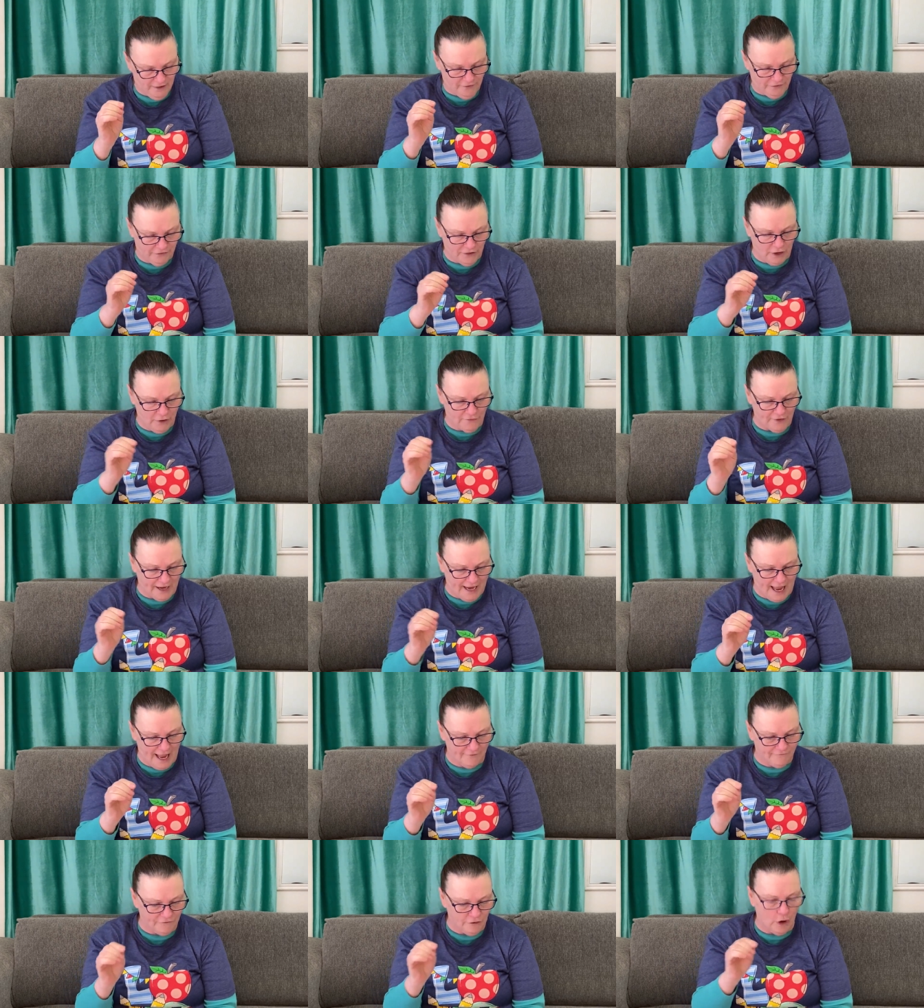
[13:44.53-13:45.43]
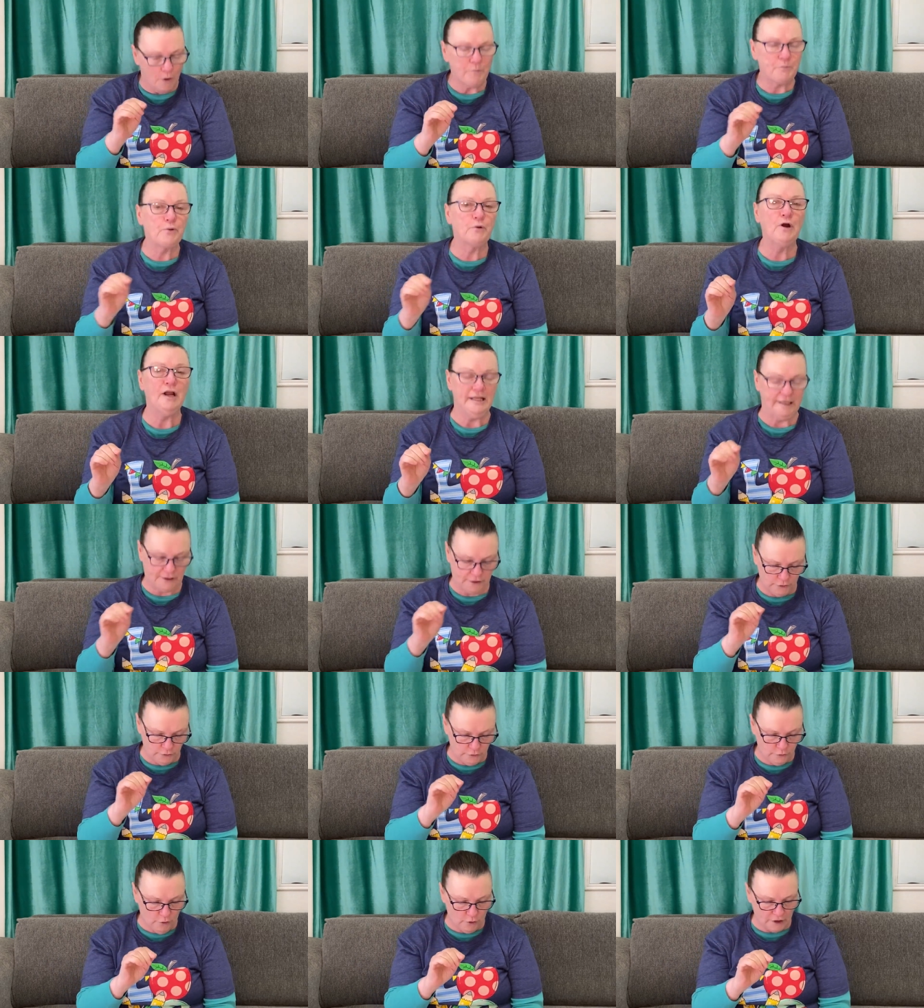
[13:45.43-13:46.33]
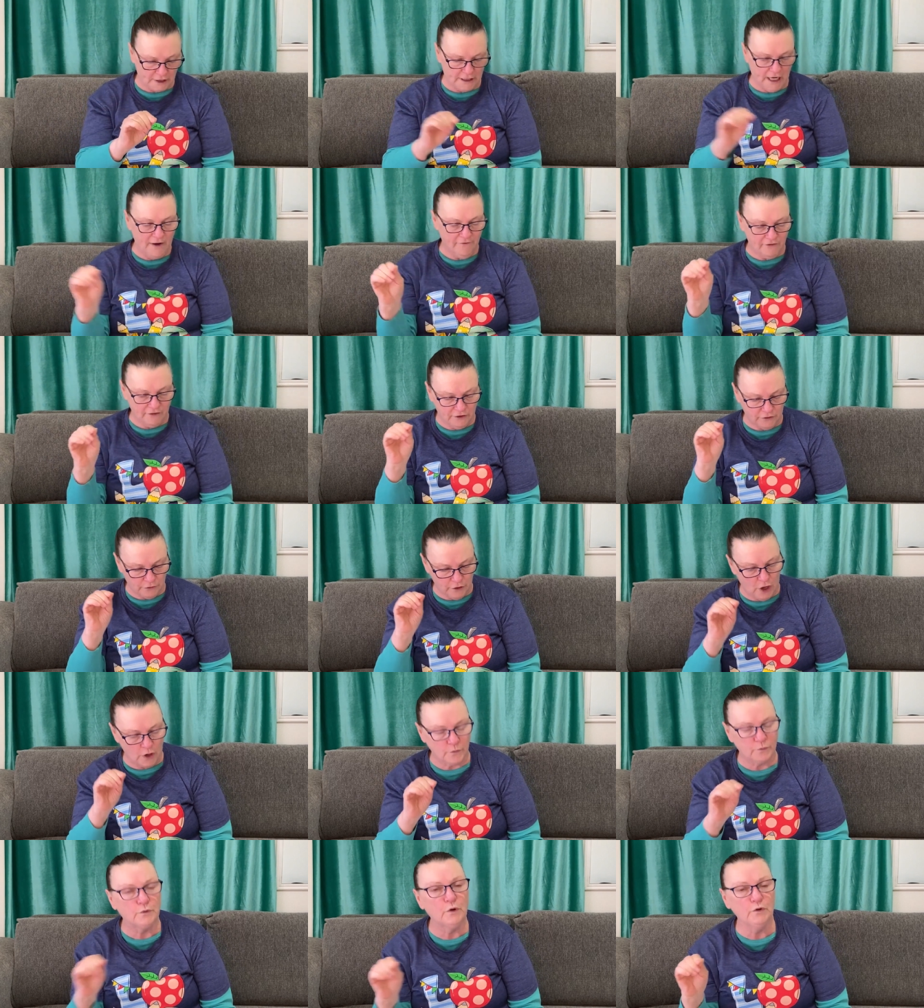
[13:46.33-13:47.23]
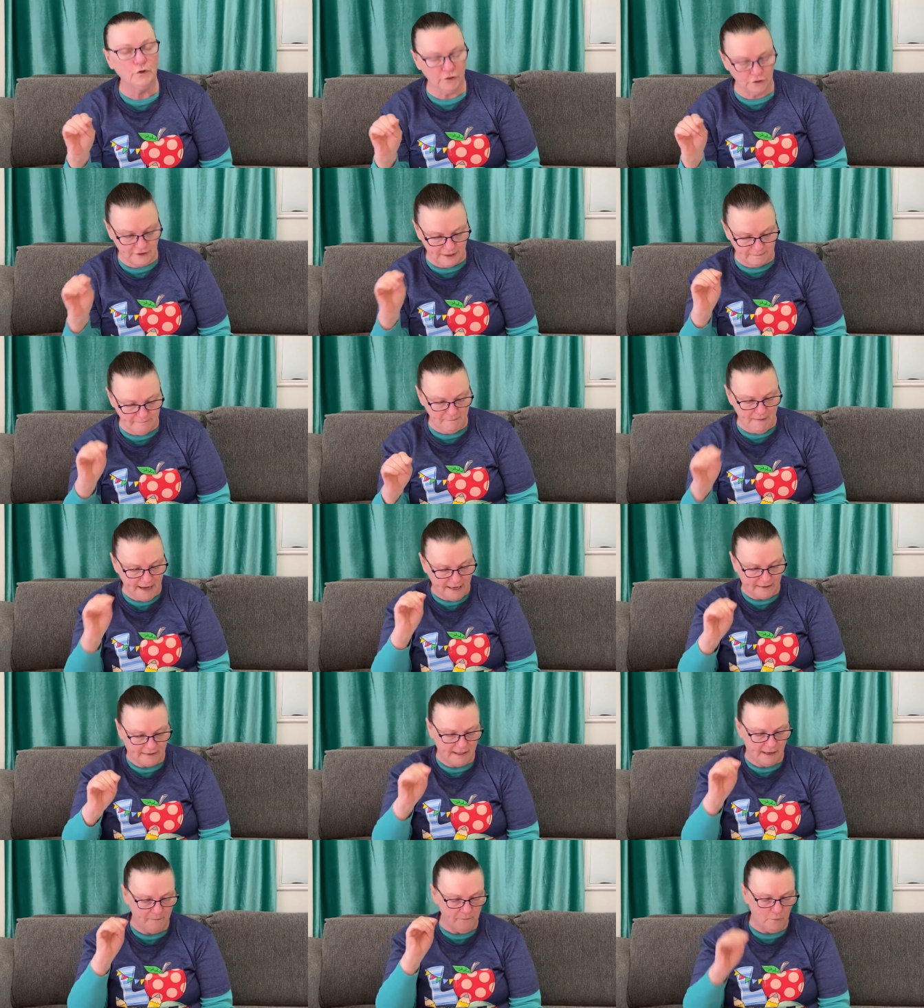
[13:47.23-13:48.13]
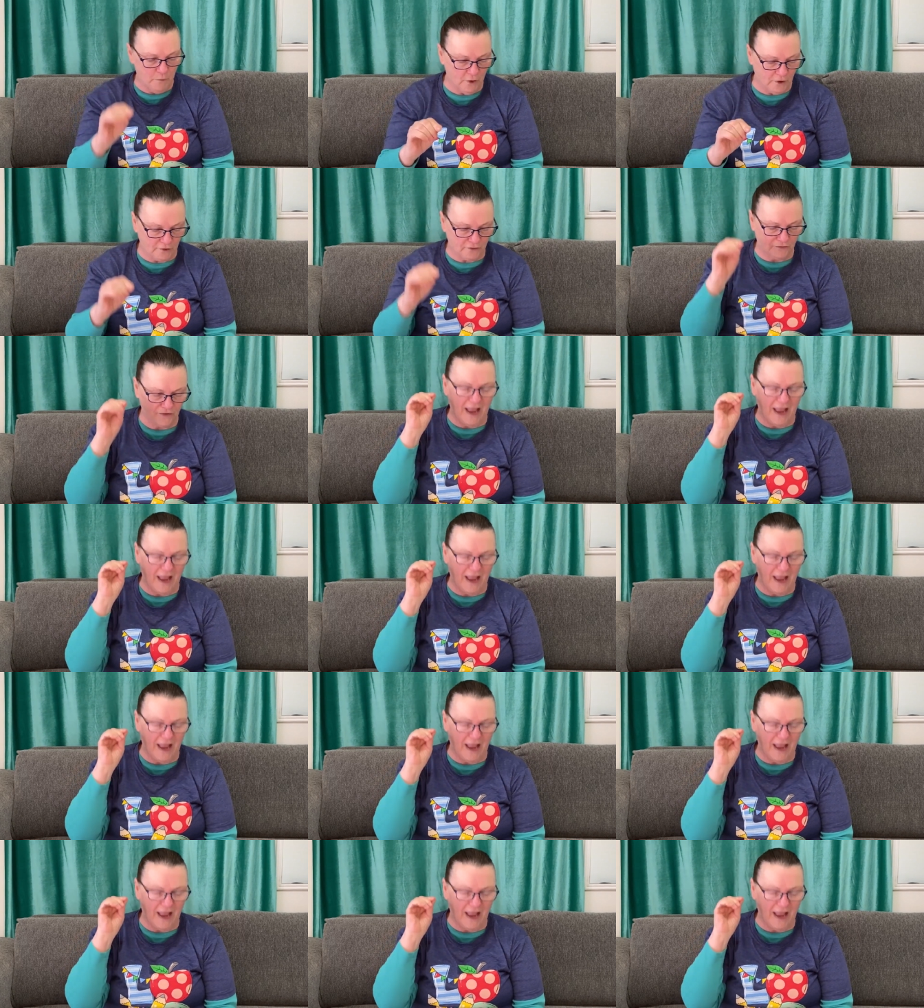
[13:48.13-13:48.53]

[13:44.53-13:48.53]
Though they have no prince nor governor or ruler to make them work,